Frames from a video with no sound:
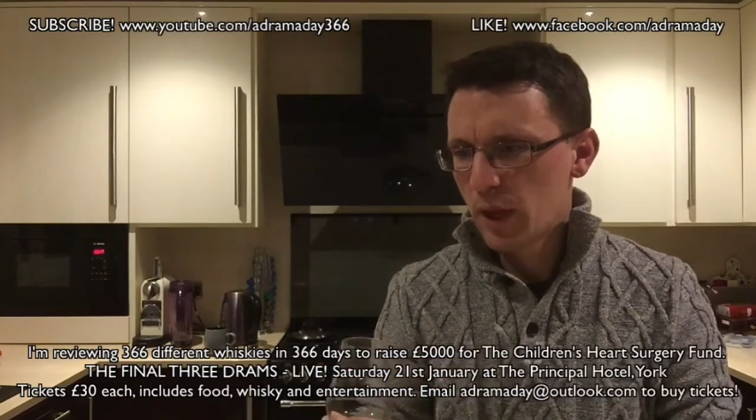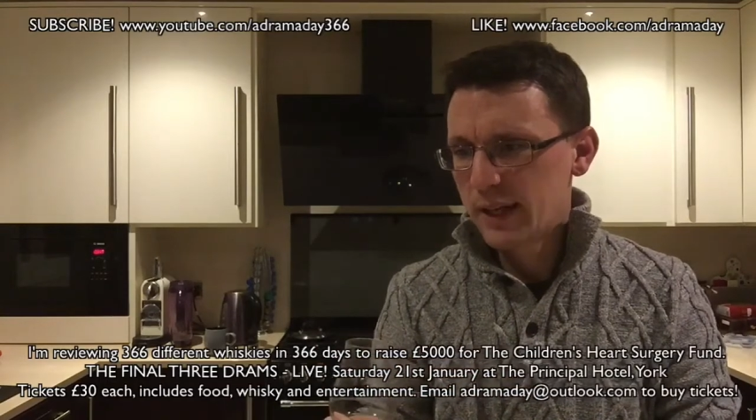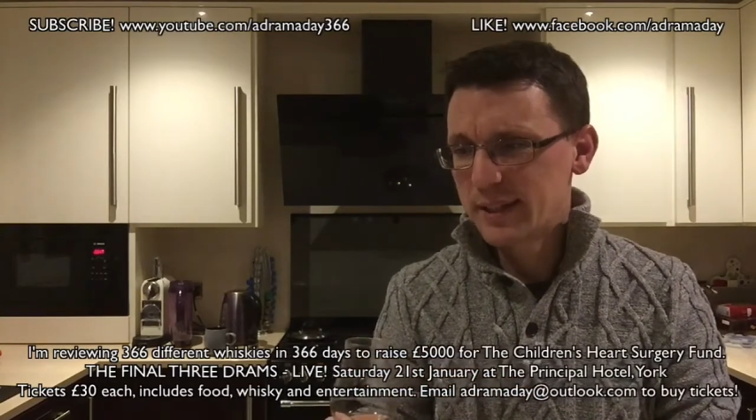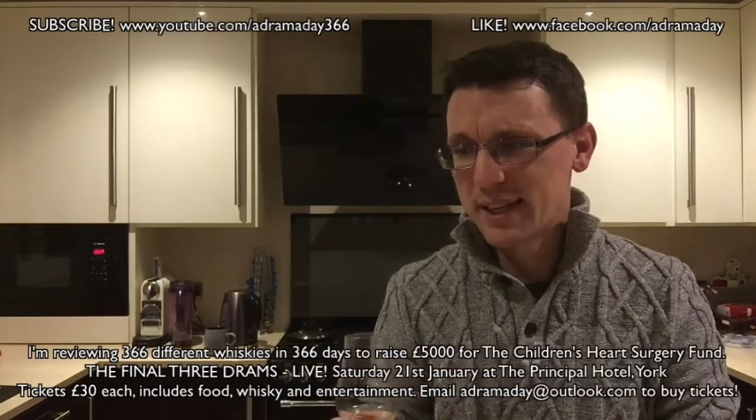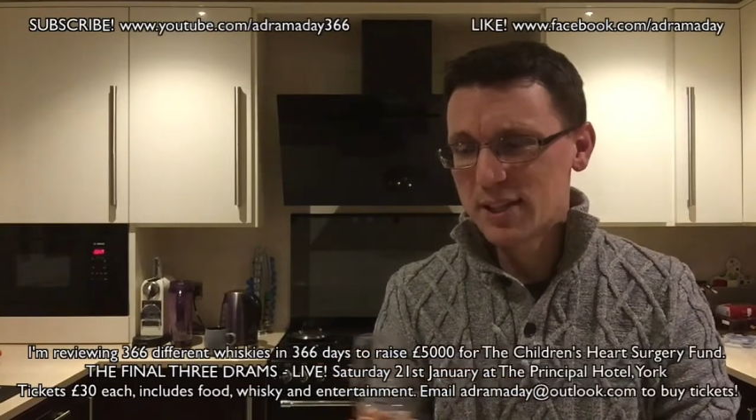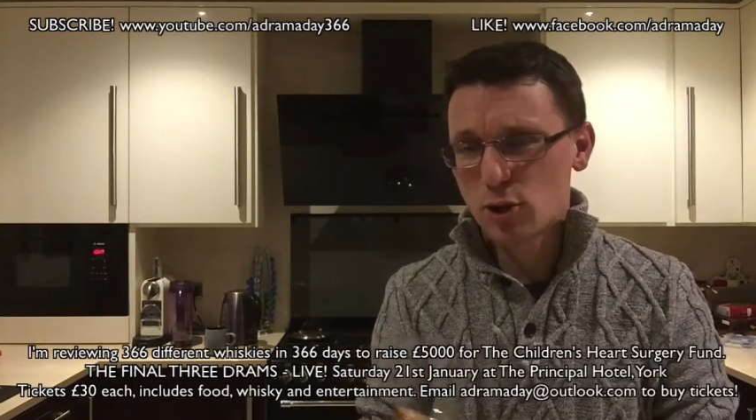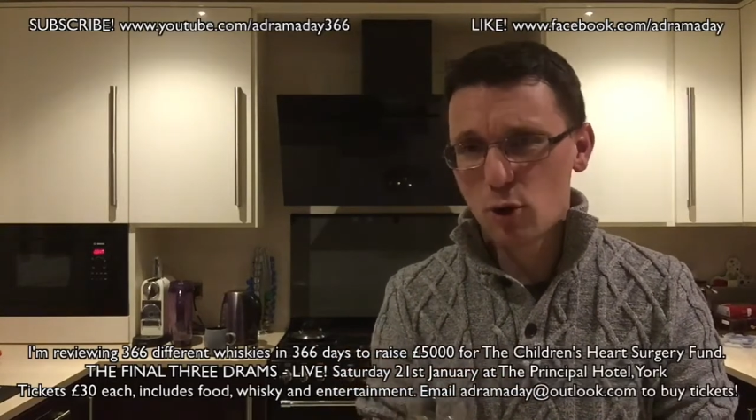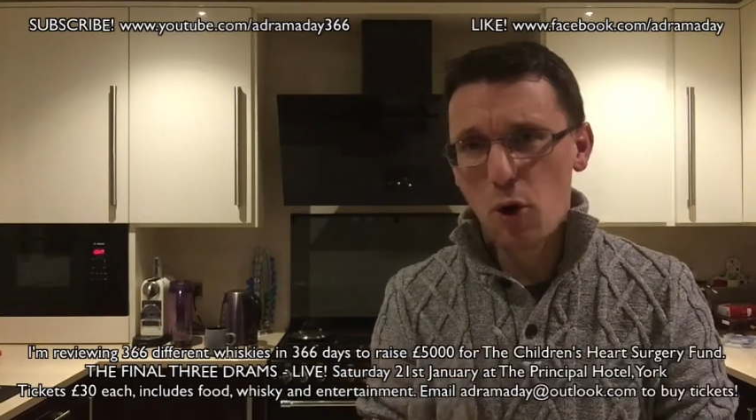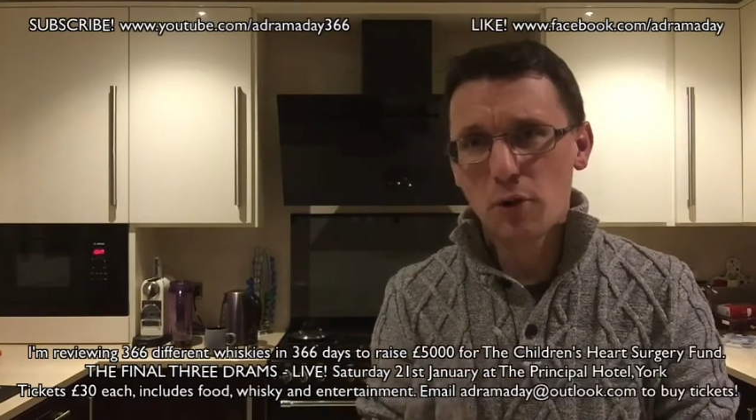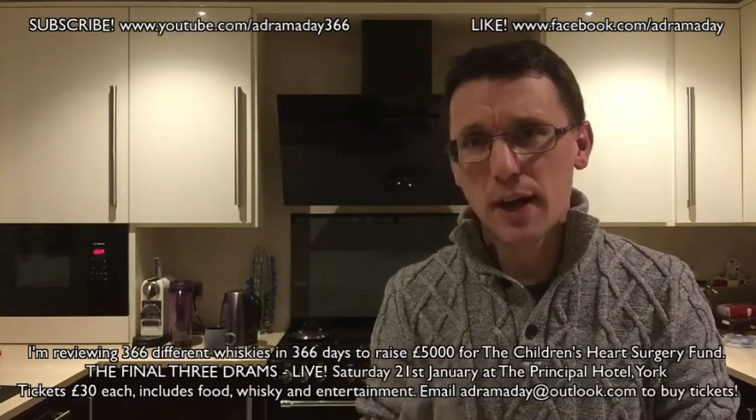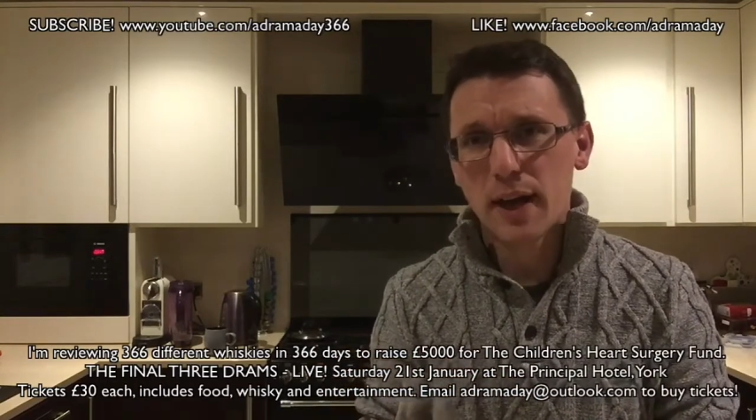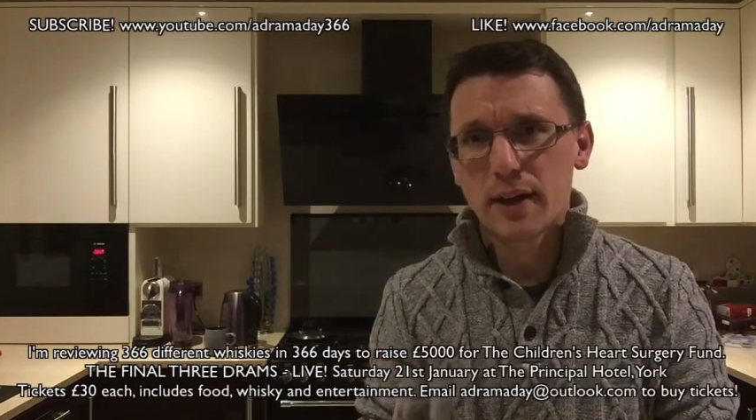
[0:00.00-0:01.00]
It's
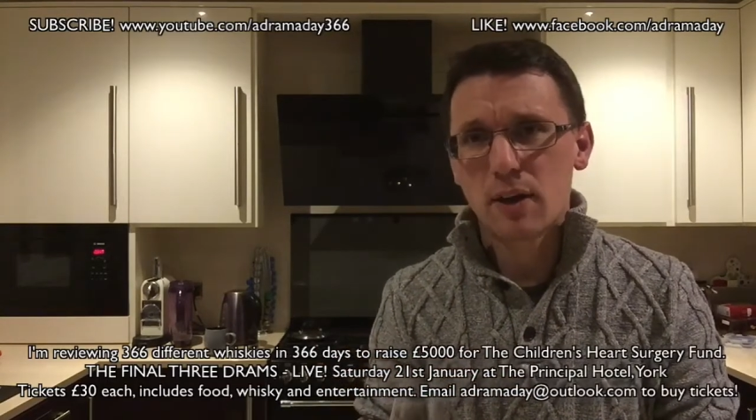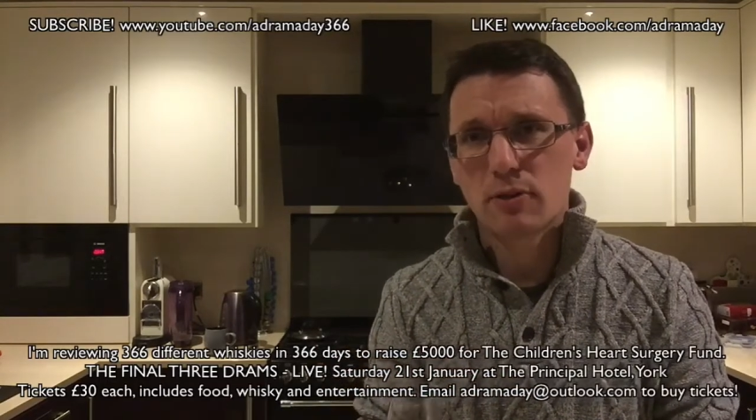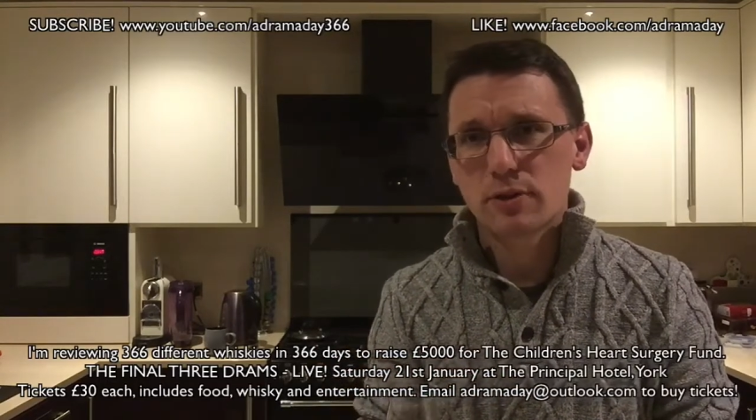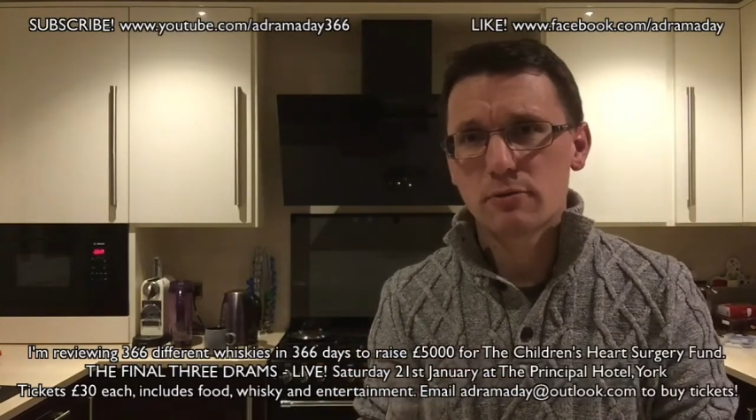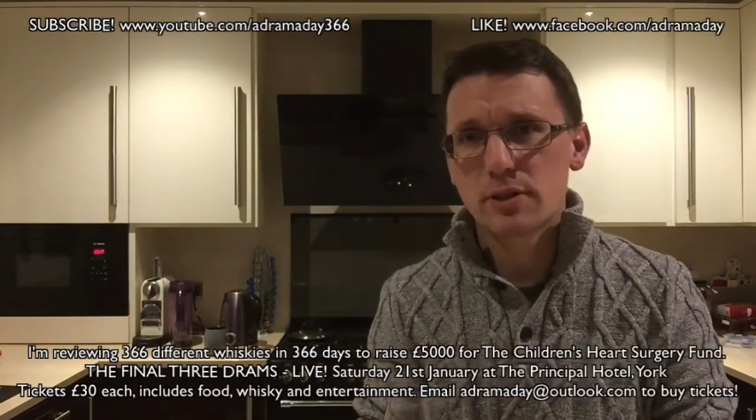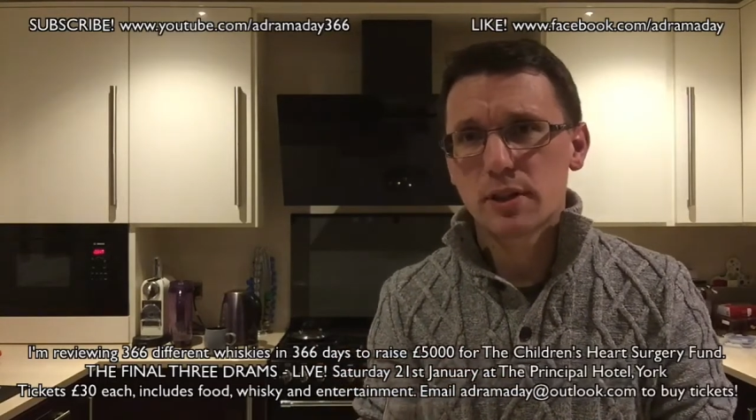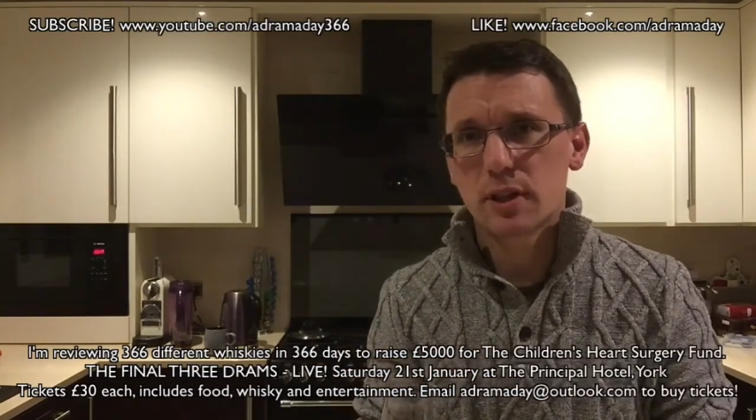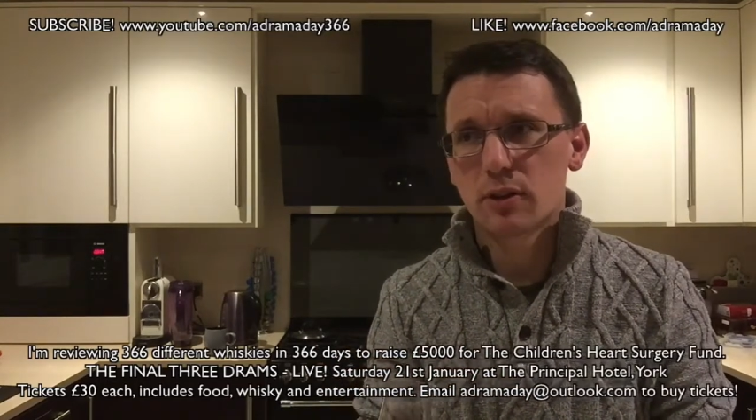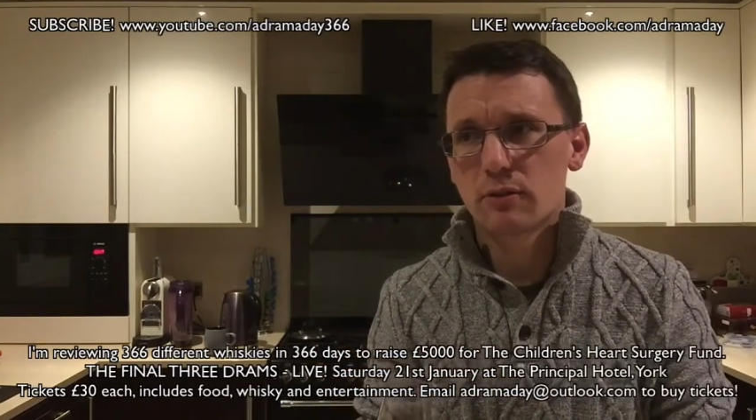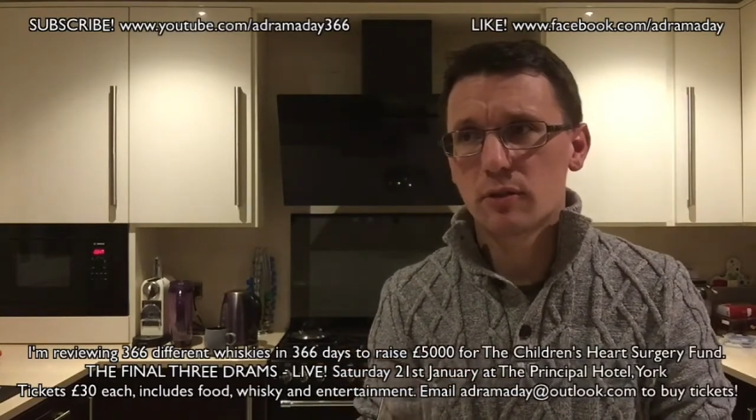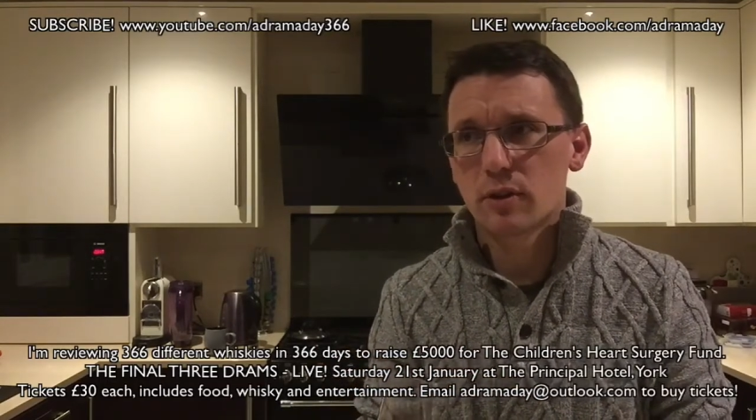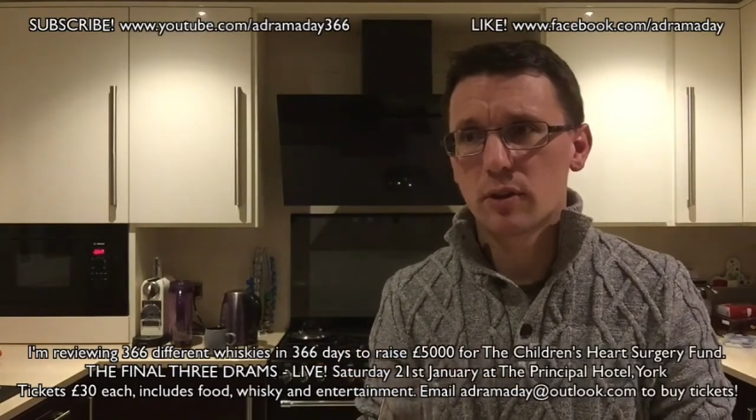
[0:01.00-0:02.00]
got that characteristic
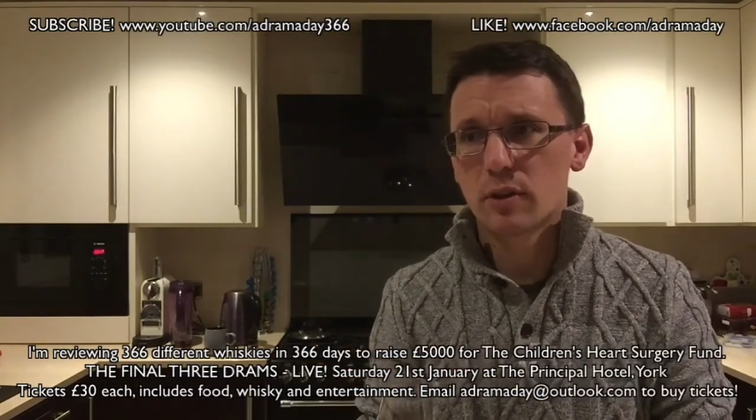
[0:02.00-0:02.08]
of,